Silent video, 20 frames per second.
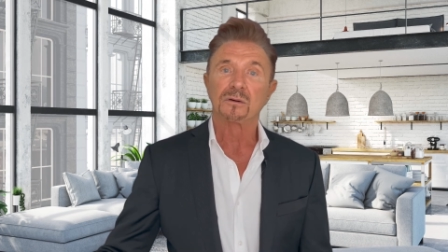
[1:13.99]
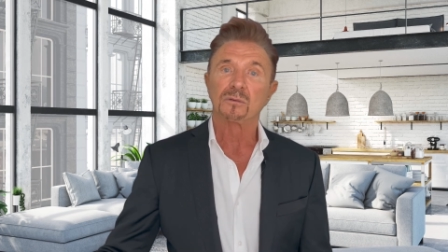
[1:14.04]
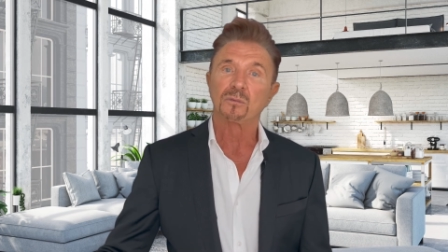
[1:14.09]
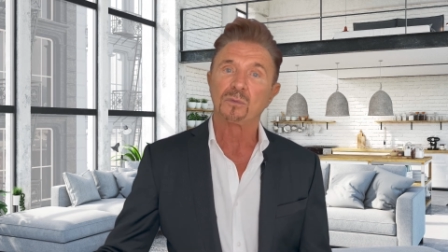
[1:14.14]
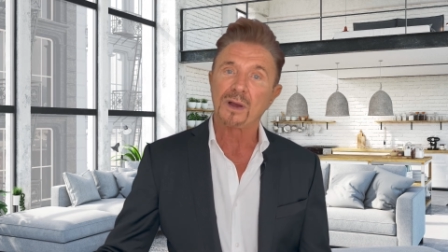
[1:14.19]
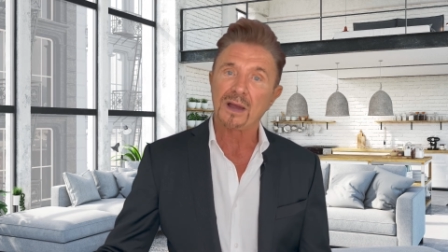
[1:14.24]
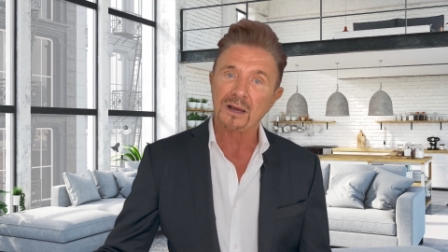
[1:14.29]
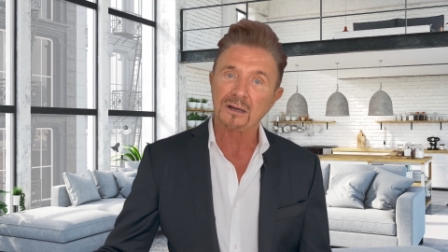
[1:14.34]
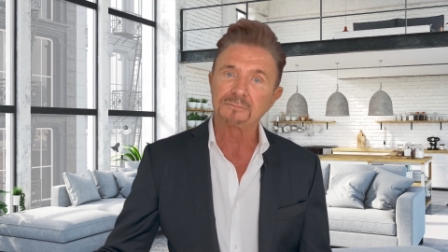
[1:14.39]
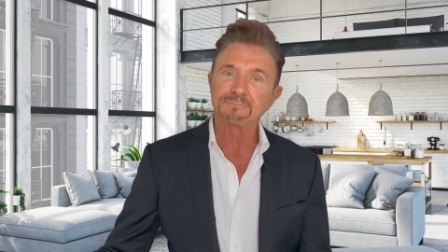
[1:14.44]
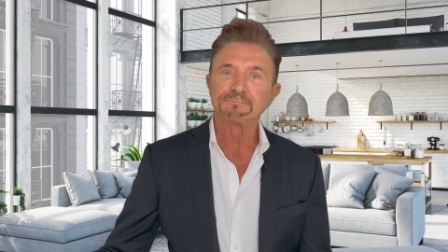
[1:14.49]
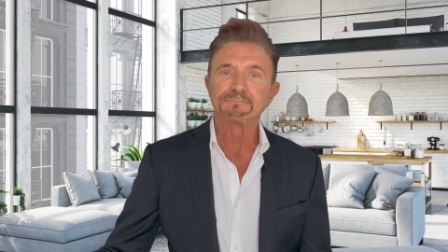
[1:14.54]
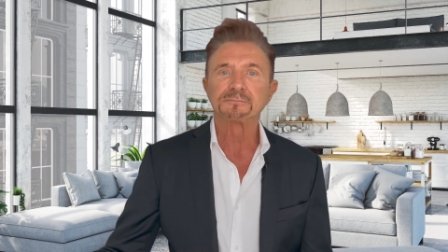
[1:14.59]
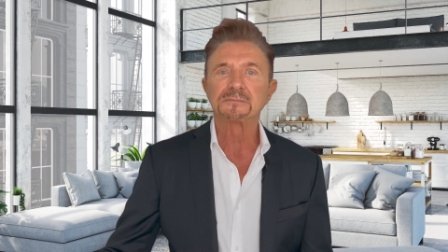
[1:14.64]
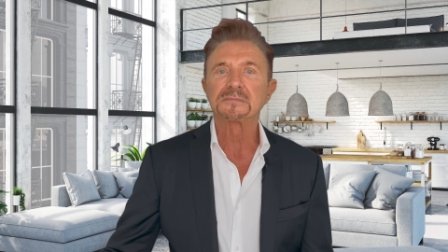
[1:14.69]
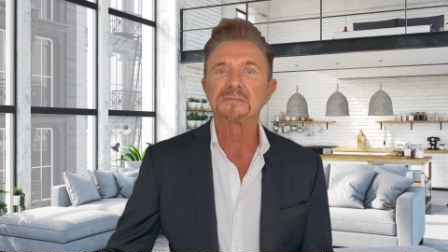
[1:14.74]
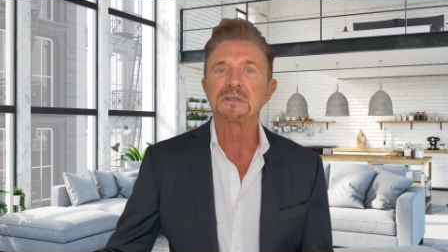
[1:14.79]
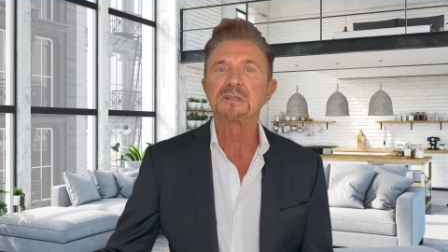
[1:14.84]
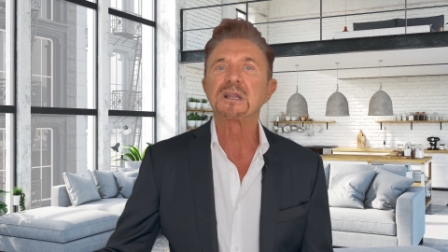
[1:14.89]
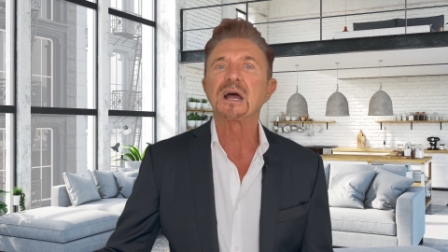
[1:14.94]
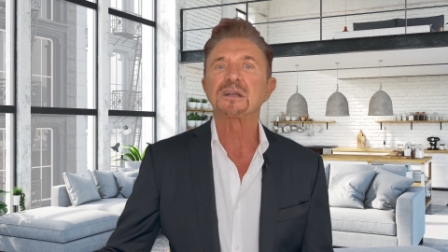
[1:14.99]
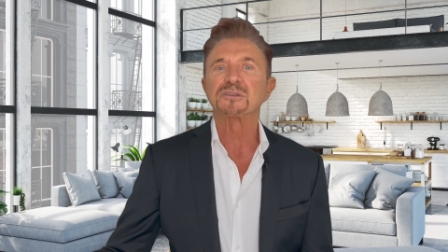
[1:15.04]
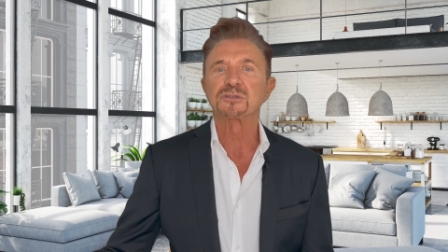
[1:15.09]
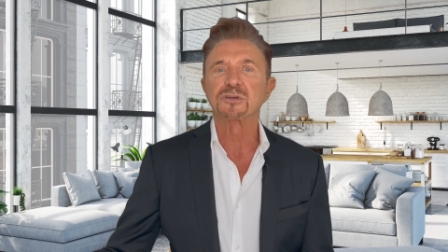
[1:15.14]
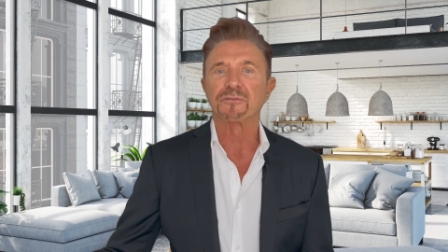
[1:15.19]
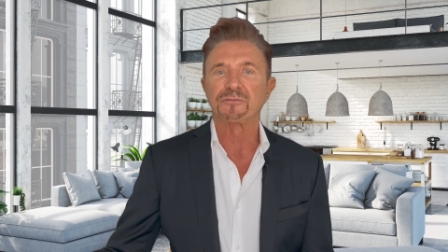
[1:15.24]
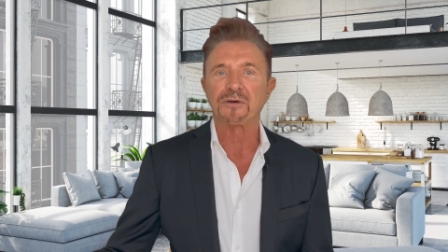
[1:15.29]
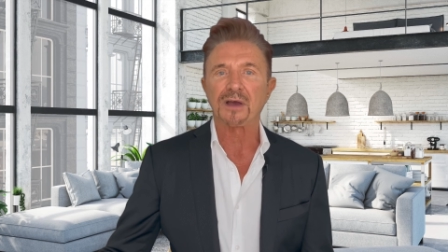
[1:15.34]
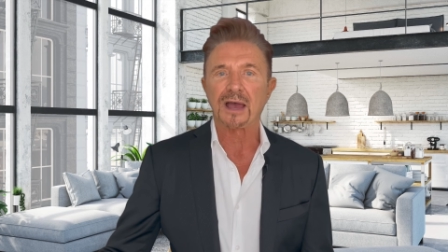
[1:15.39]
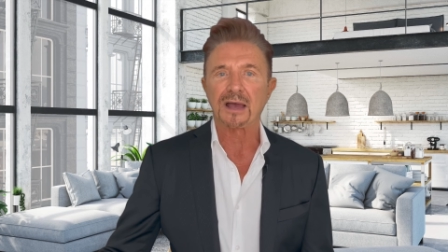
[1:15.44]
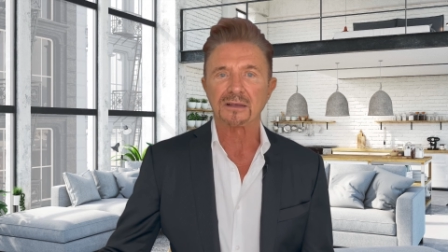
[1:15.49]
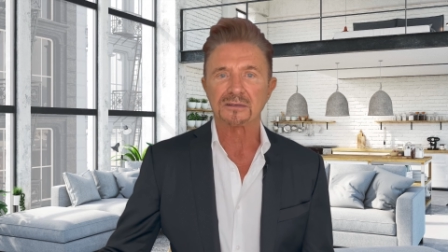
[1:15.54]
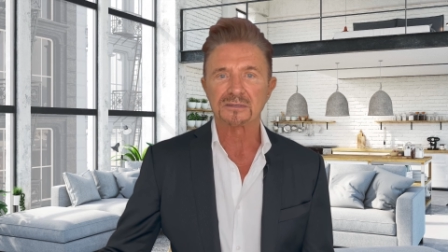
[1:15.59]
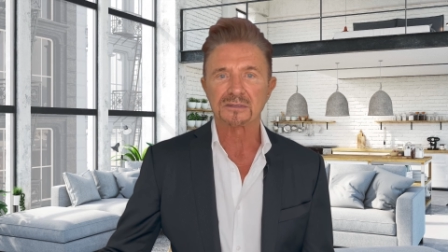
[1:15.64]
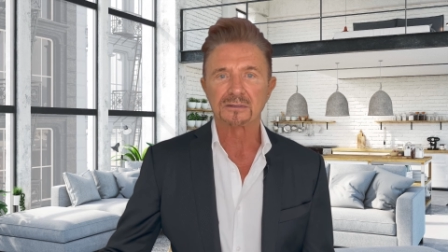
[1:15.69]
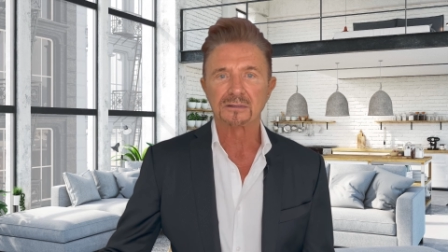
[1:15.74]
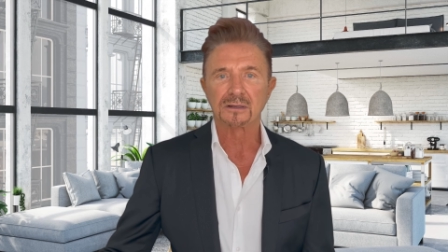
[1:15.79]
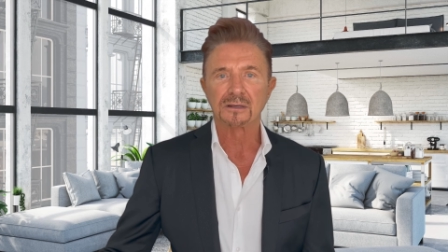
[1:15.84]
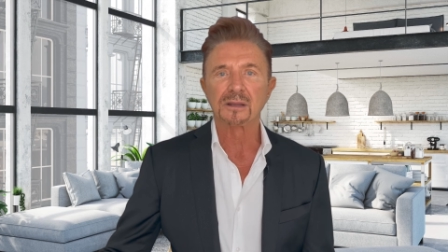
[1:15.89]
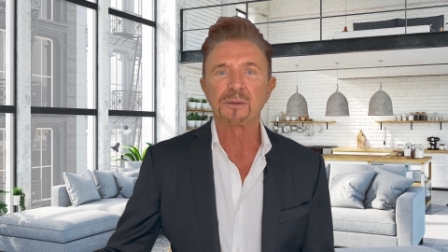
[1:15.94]
Well, not so
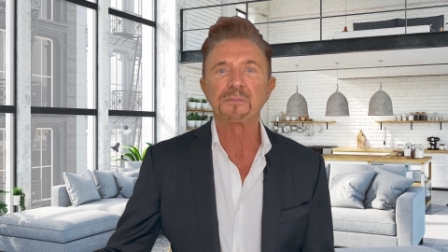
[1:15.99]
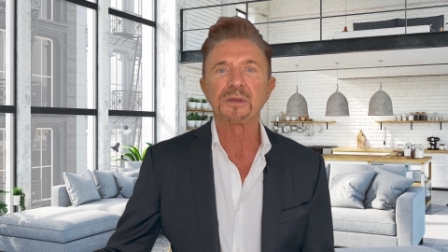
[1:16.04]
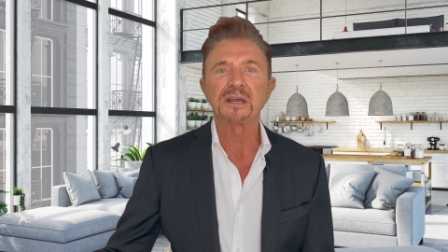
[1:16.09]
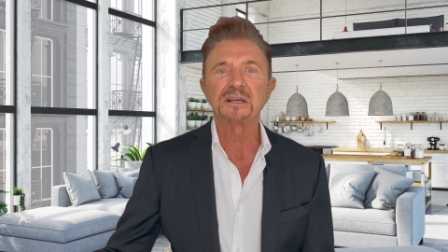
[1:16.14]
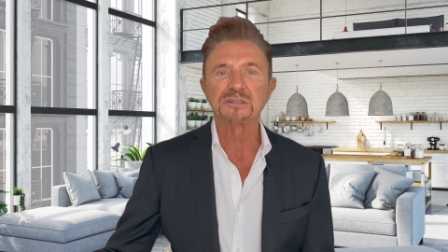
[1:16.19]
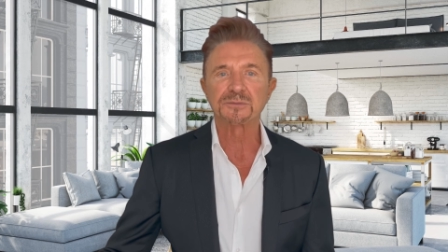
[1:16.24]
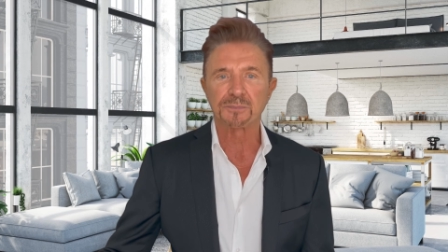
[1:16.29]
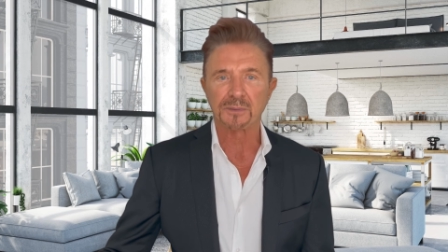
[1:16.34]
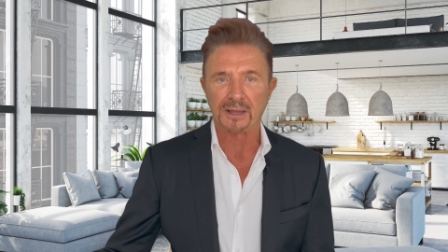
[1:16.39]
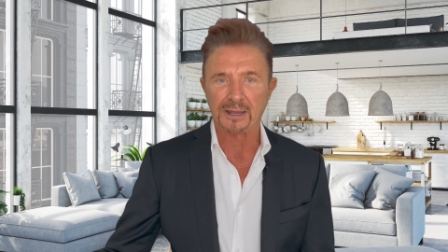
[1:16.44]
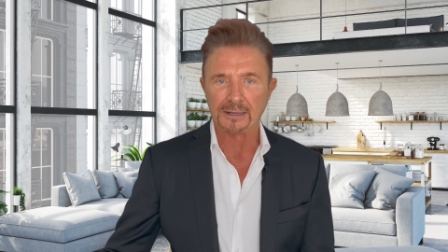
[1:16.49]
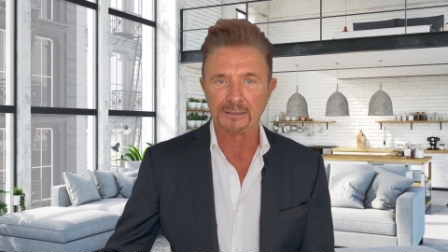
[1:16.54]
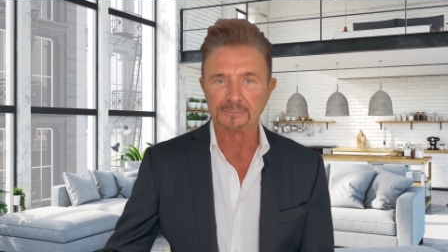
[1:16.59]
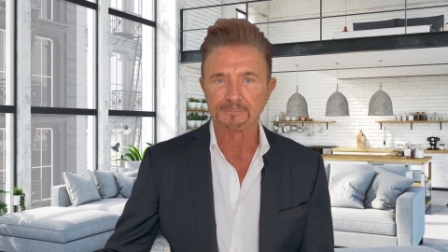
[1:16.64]
fast. Let me explain.